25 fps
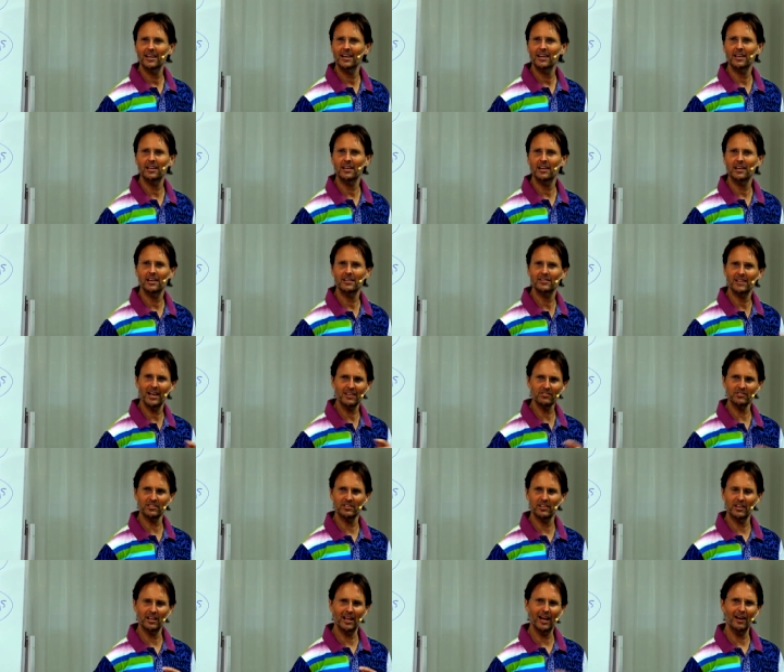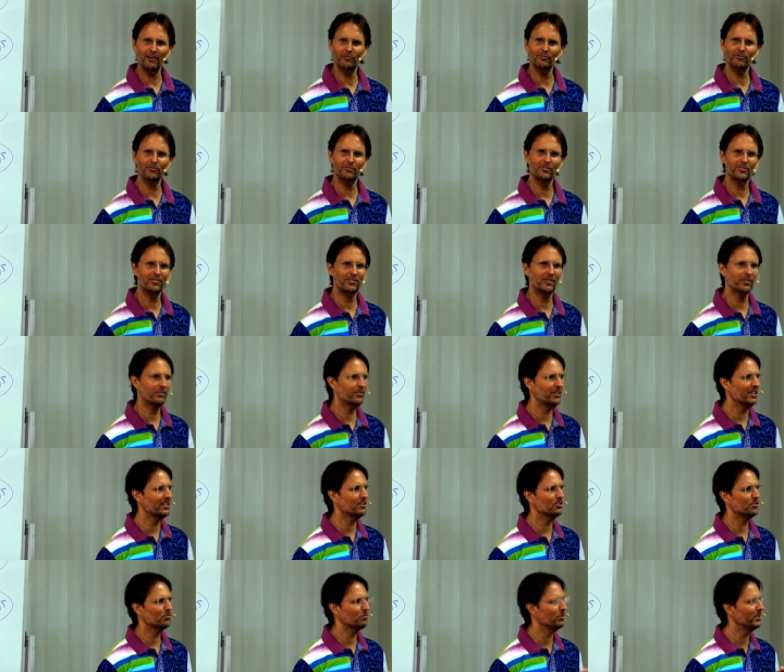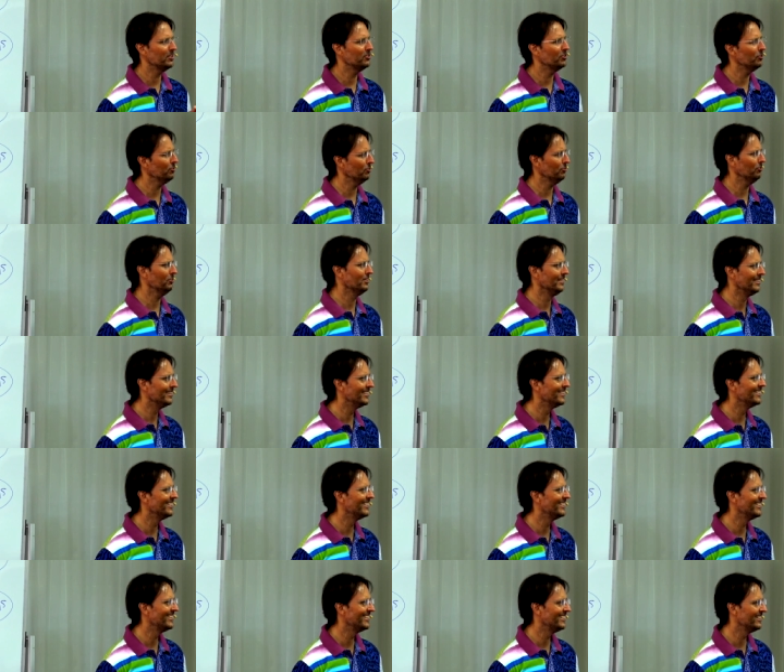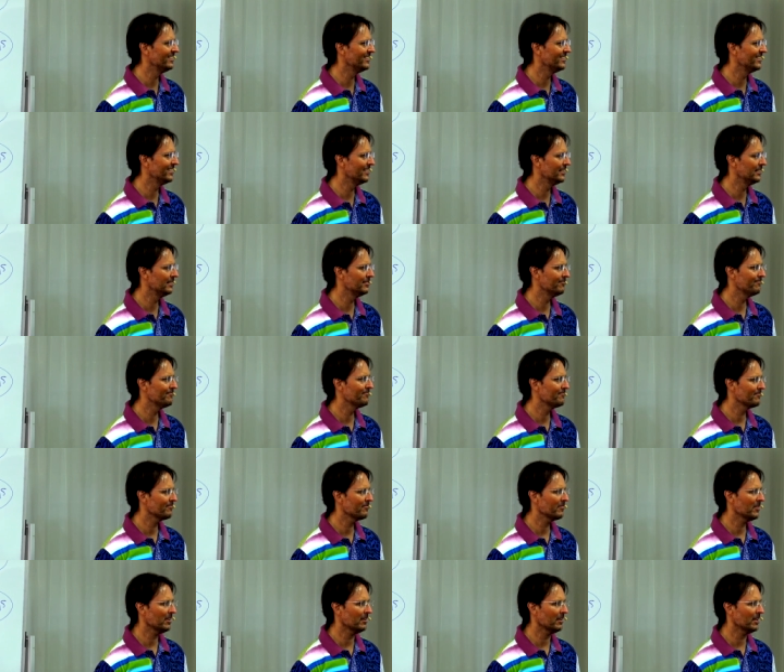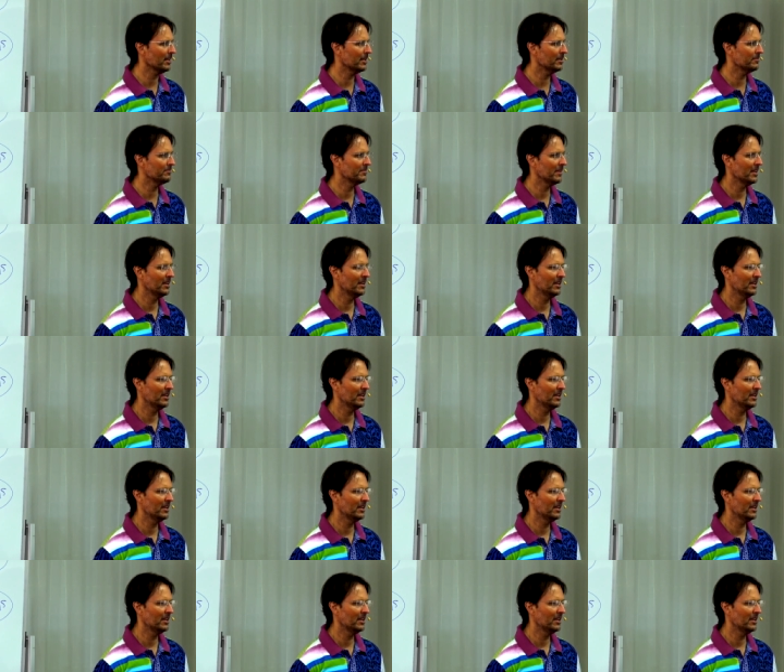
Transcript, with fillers: He doesn't love the things we do. Right?